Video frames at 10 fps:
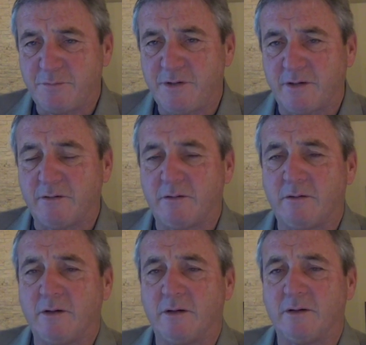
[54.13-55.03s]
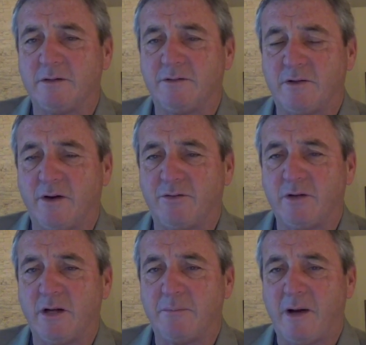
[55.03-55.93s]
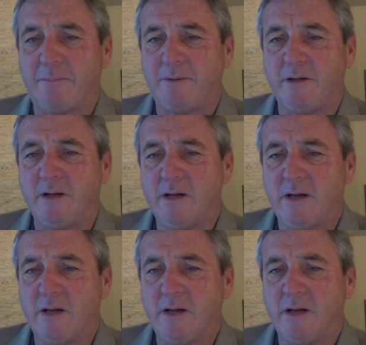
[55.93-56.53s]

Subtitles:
particular discussion, it might be